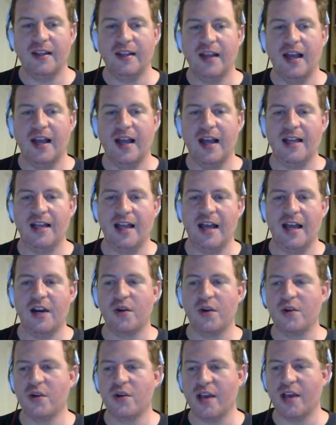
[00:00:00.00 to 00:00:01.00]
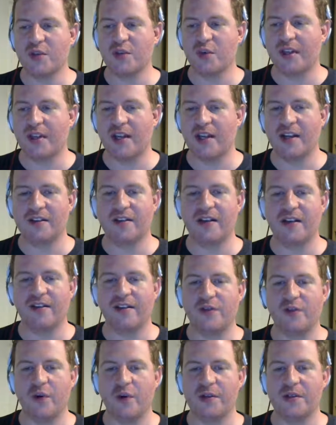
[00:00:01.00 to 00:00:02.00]
I know you guys weren't that
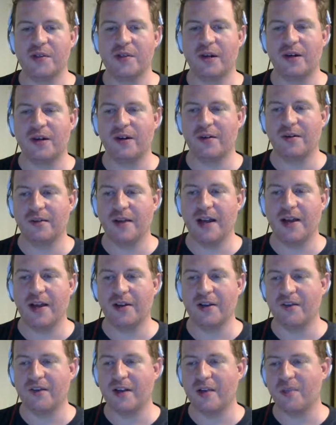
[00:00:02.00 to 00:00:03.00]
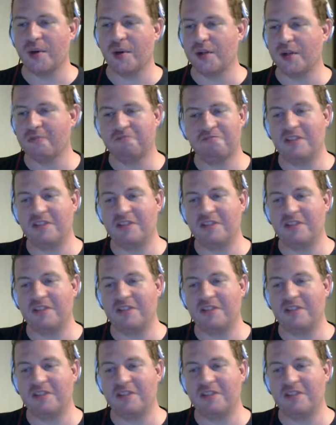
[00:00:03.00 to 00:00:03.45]
excited for it, so I don't know. Kyle, you have any input?